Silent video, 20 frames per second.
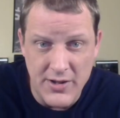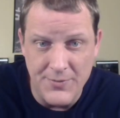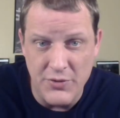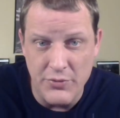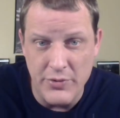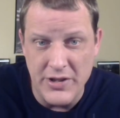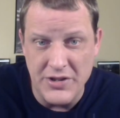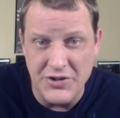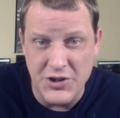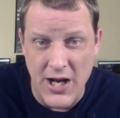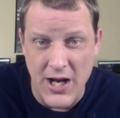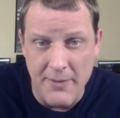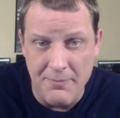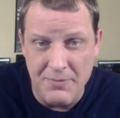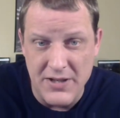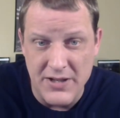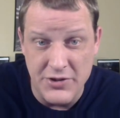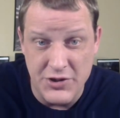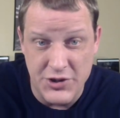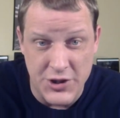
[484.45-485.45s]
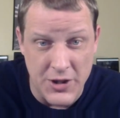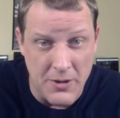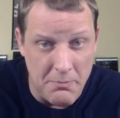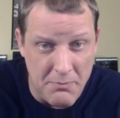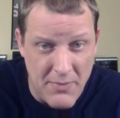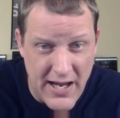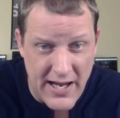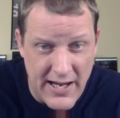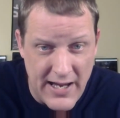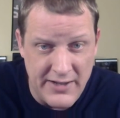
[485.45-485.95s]
W E
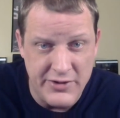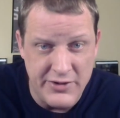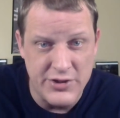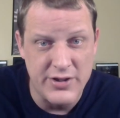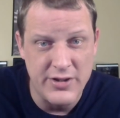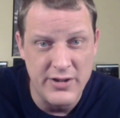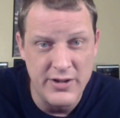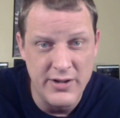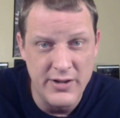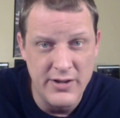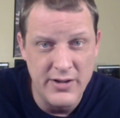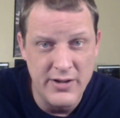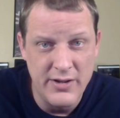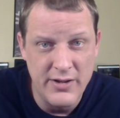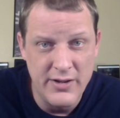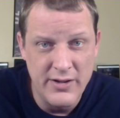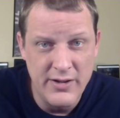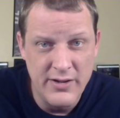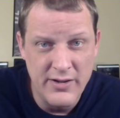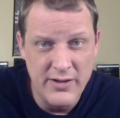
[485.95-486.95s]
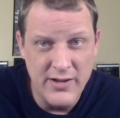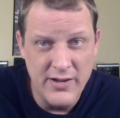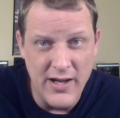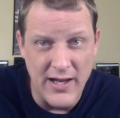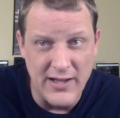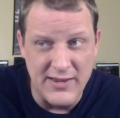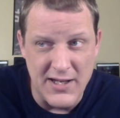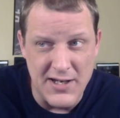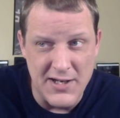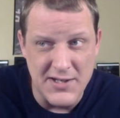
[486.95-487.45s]
Championship match,
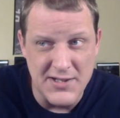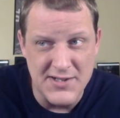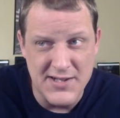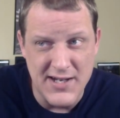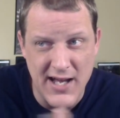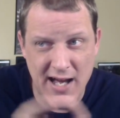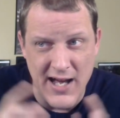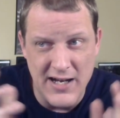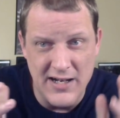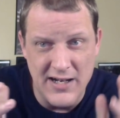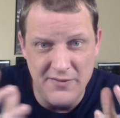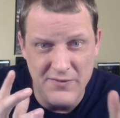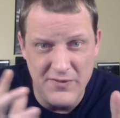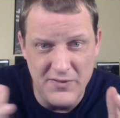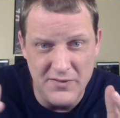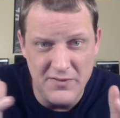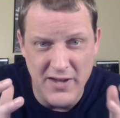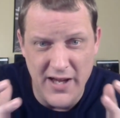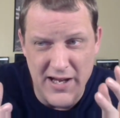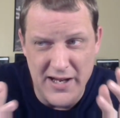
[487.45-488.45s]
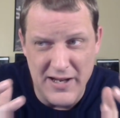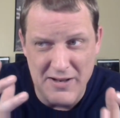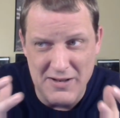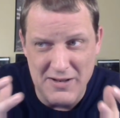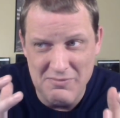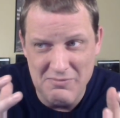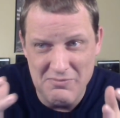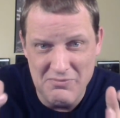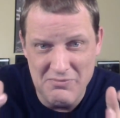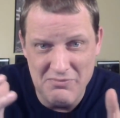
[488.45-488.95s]
I think, is kind of
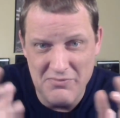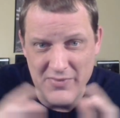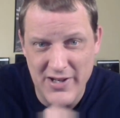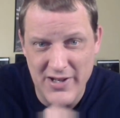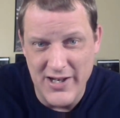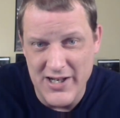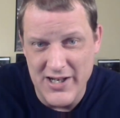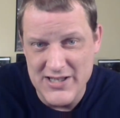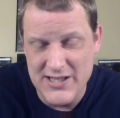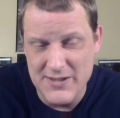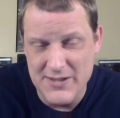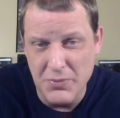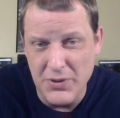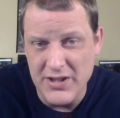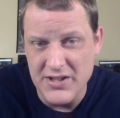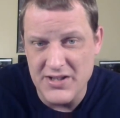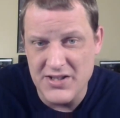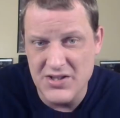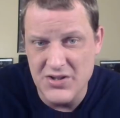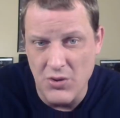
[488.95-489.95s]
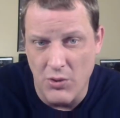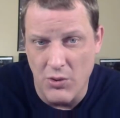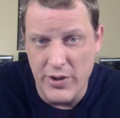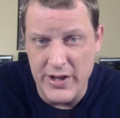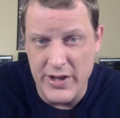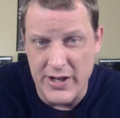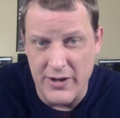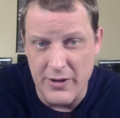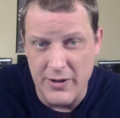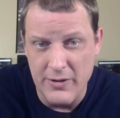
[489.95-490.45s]
like a split
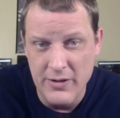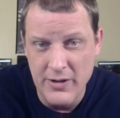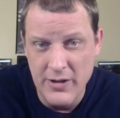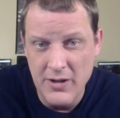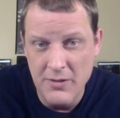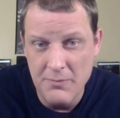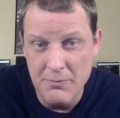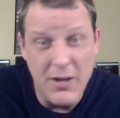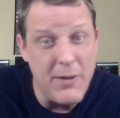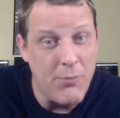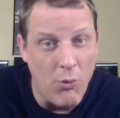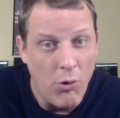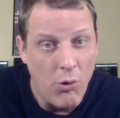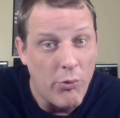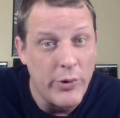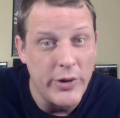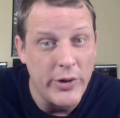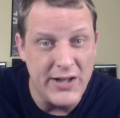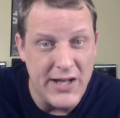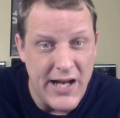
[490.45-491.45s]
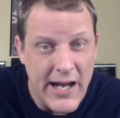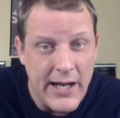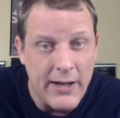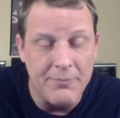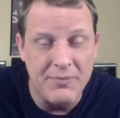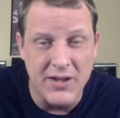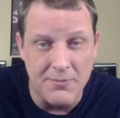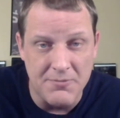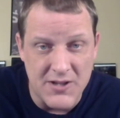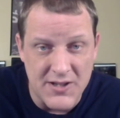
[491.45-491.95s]
story here. People were really
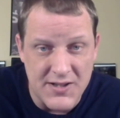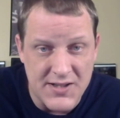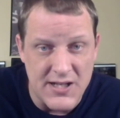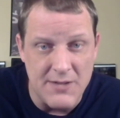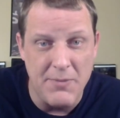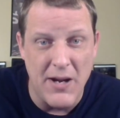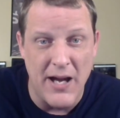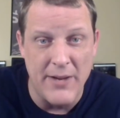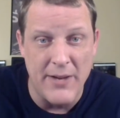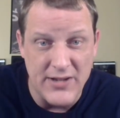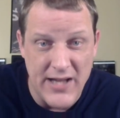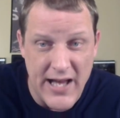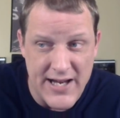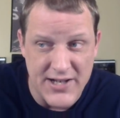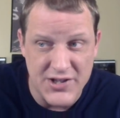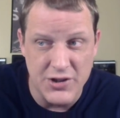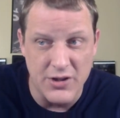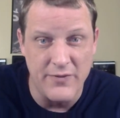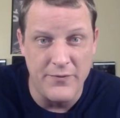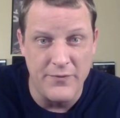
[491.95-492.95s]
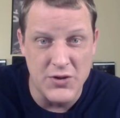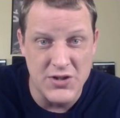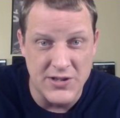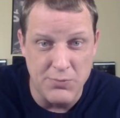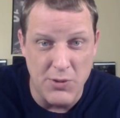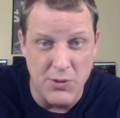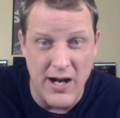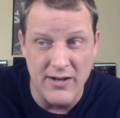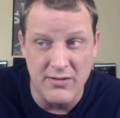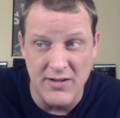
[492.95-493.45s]
amped up to see Bobby Lashley
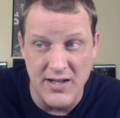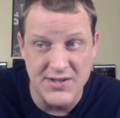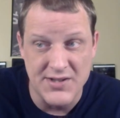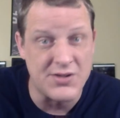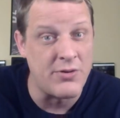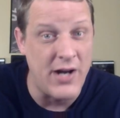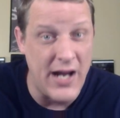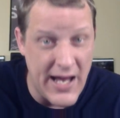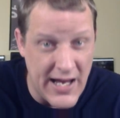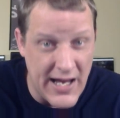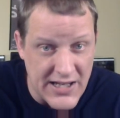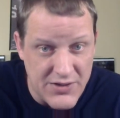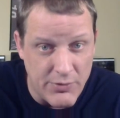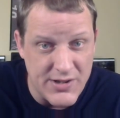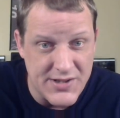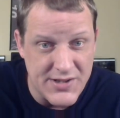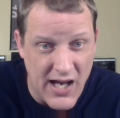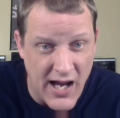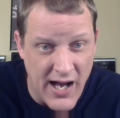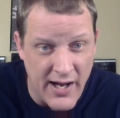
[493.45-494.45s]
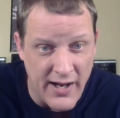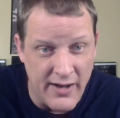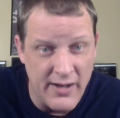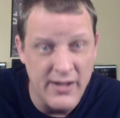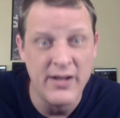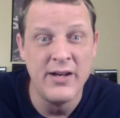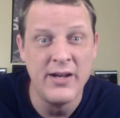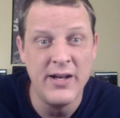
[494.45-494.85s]
versus Brock Lesnar, as was I.